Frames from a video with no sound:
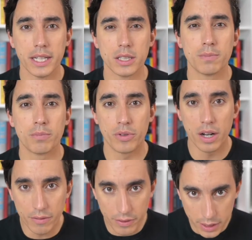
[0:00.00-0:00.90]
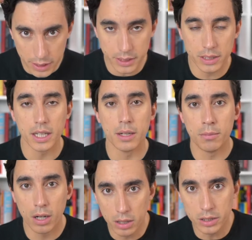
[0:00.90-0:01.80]
that is prevalent
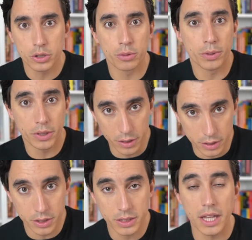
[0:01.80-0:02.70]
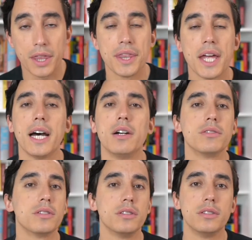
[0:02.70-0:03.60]
among entrepreneurs. There's a
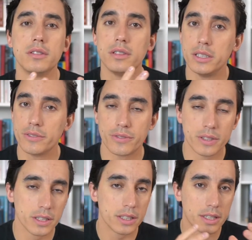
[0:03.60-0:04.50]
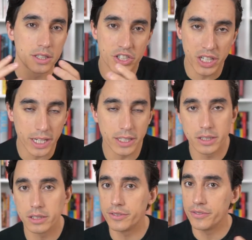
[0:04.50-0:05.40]
thousand different
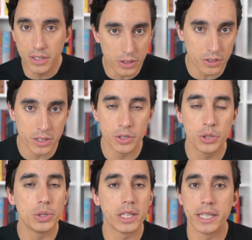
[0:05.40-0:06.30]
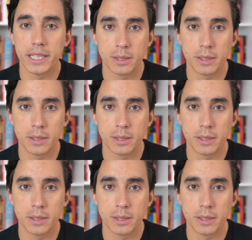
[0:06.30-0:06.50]
shades of fear that you can